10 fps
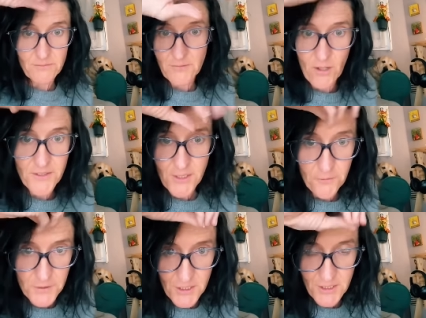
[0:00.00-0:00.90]
all the
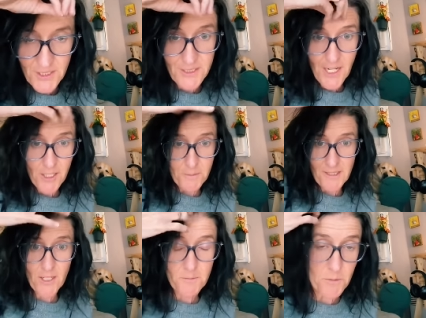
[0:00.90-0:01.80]
selfishness and entitlement
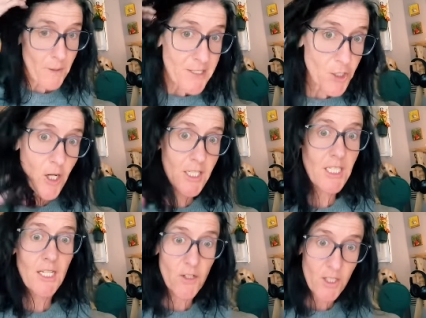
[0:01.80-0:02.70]
that comes with
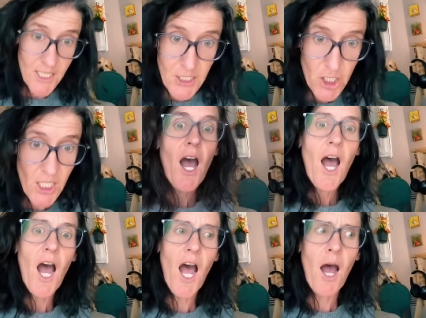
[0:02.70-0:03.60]
patriarchy and their conditioning
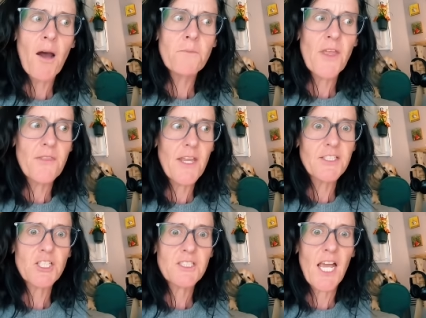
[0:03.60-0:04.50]
um, that they
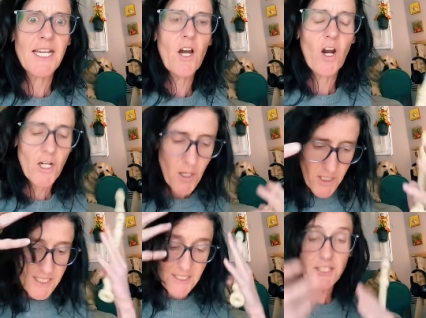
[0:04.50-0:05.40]
just like are
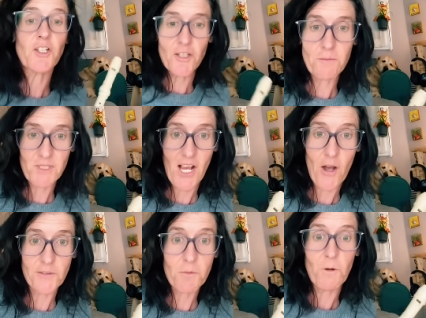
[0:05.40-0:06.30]
gonna center
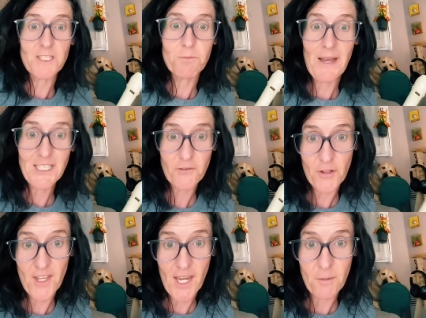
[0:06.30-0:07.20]
themselves and what's best for
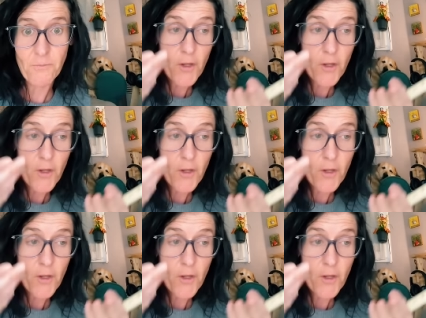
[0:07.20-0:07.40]
them